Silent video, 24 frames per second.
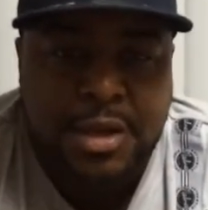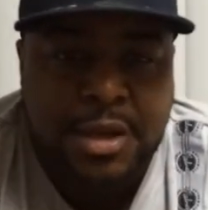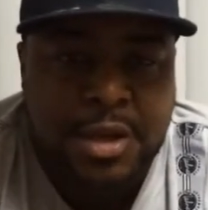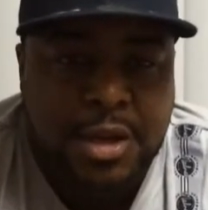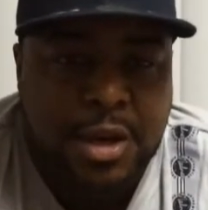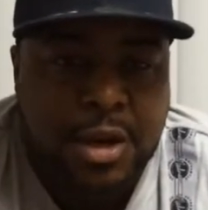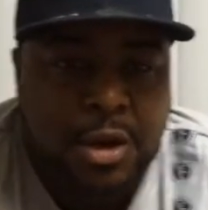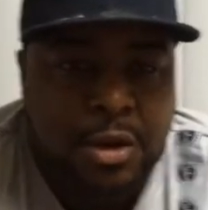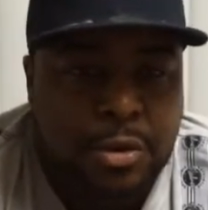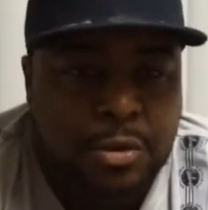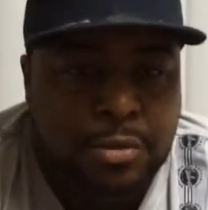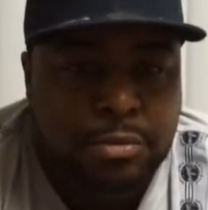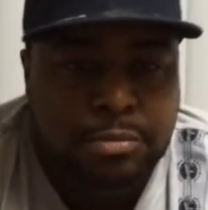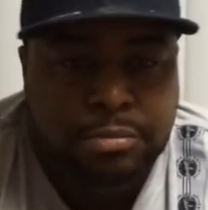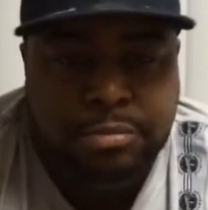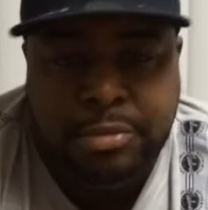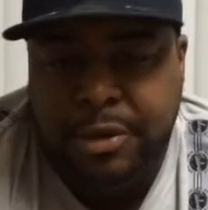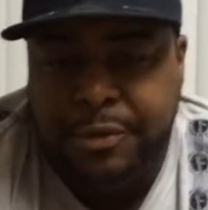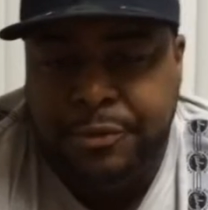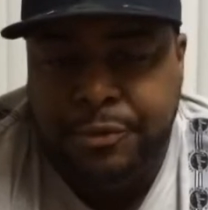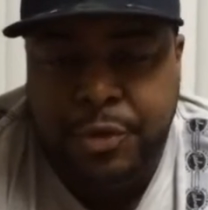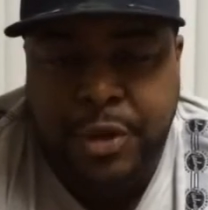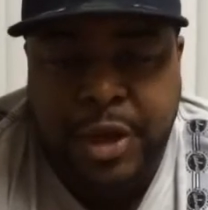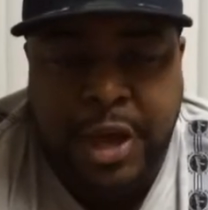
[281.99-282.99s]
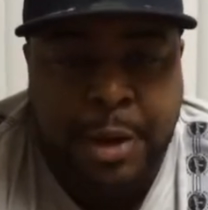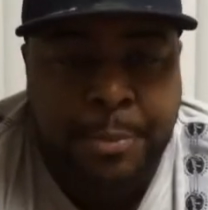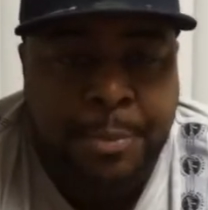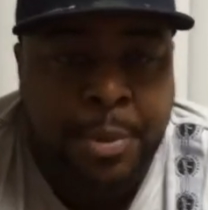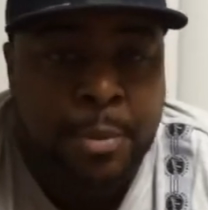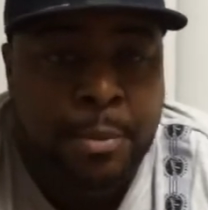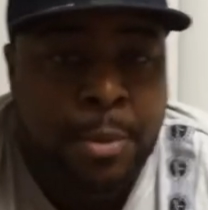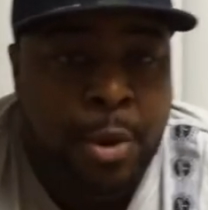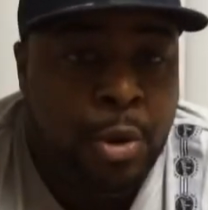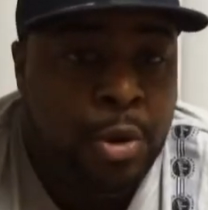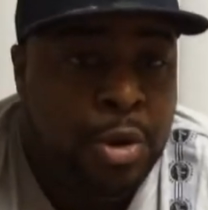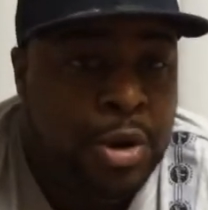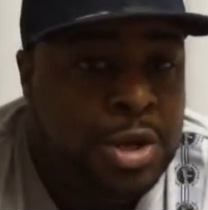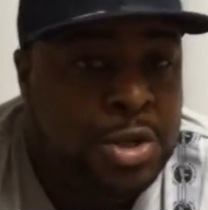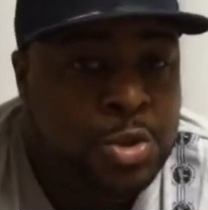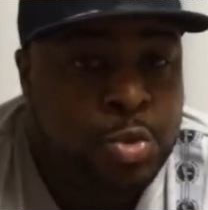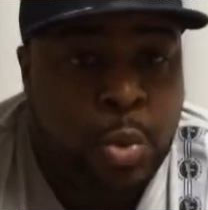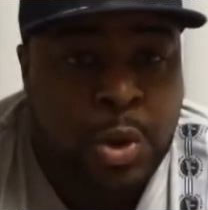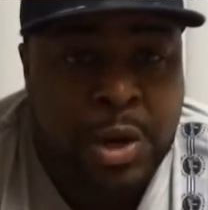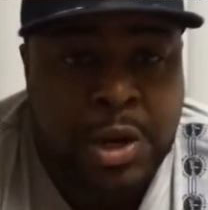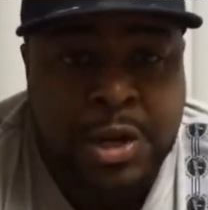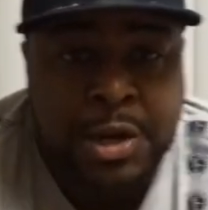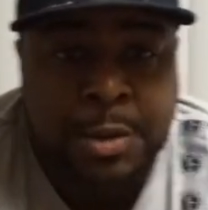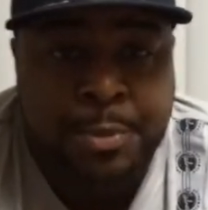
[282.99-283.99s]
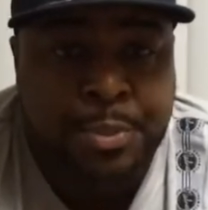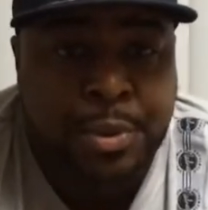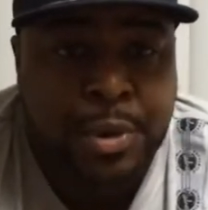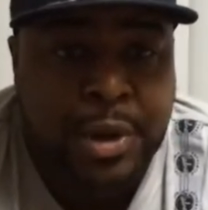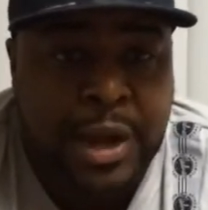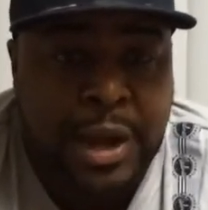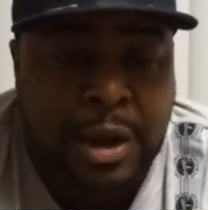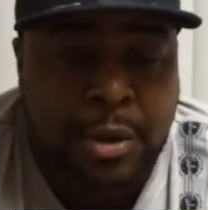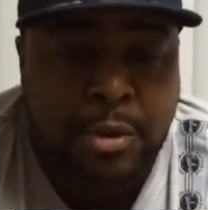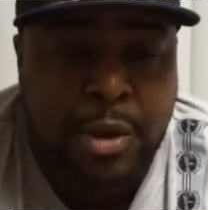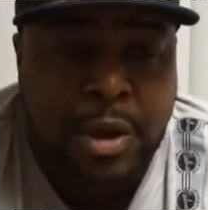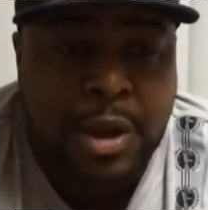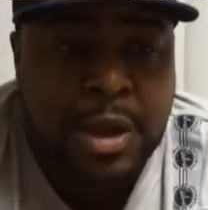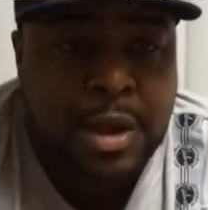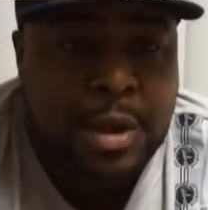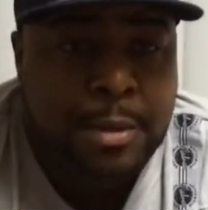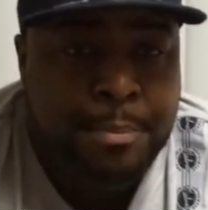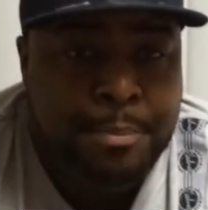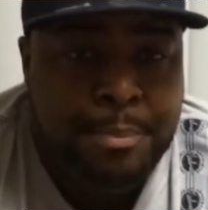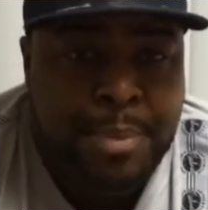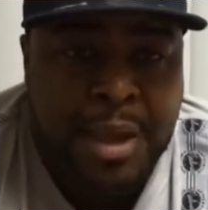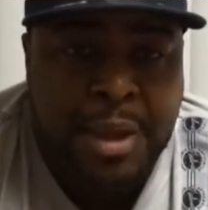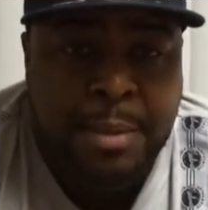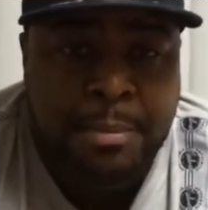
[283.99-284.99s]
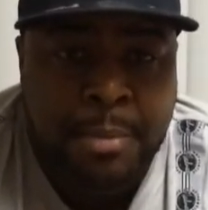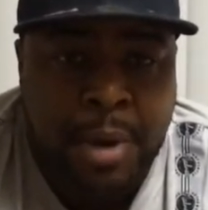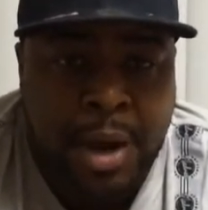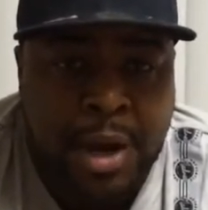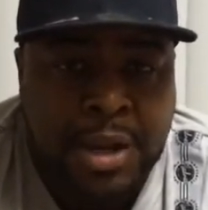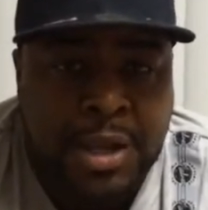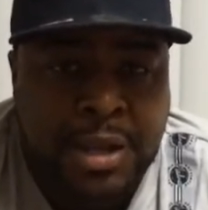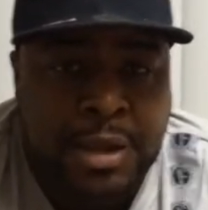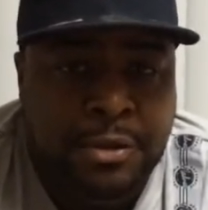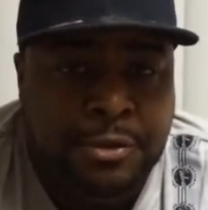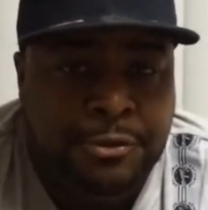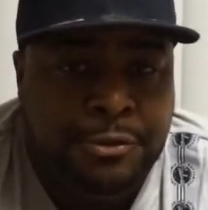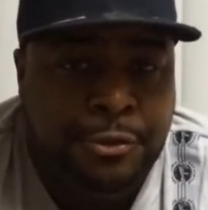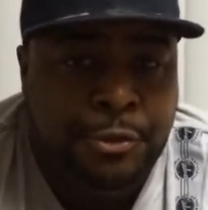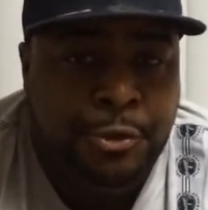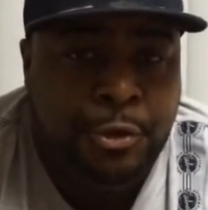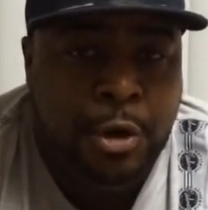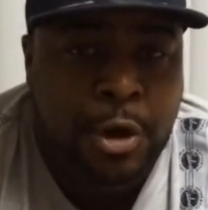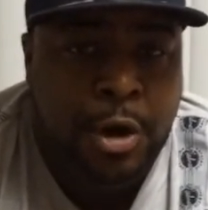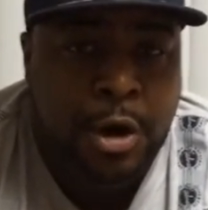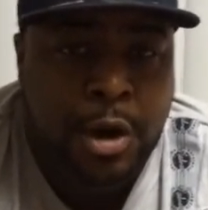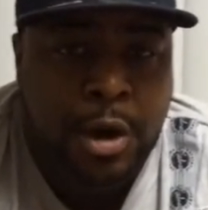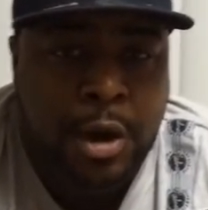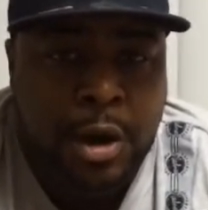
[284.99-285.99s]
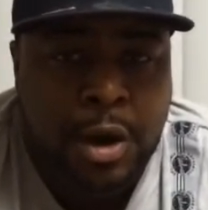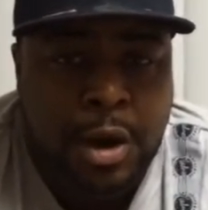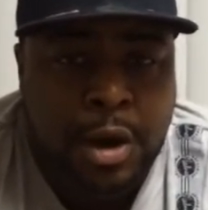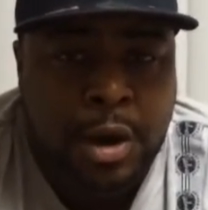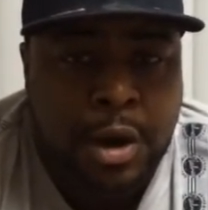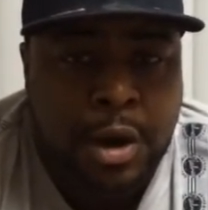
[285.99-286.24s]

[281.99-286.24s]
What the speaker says: You got a promoter that's willing to put out big money for